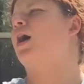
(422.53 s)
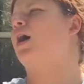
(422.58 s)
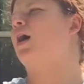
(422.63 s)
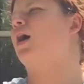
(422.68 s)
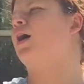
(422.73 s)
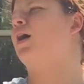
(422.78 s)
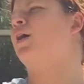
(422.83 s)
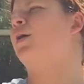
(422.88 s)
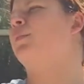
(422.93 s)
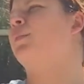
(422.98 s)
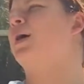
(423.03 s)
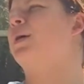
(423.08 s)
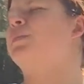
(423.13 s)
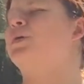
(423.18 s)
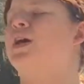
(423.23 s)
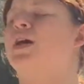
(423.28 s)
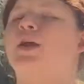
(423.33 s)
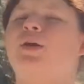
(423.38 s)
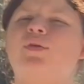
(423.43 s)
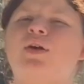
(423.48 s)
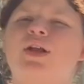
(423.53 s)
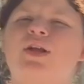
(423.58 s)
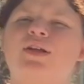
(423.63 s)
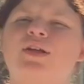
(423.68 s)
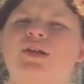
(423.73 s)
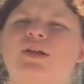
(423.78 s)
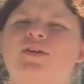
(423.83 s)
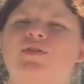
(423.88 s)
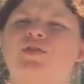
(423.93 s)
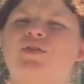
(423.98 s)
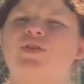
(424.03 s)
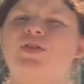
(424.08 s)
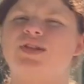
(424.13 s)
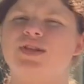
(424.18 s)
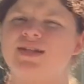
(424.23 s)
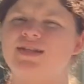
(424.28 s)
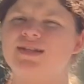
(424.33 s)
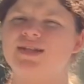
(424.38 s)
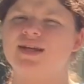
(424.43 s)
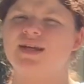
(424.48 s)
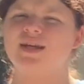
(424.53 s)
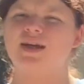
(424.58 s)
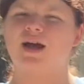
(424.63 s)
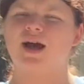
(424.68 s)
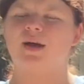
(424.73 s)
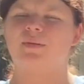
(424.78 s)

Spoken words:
I'm getting ready to leave for Disney.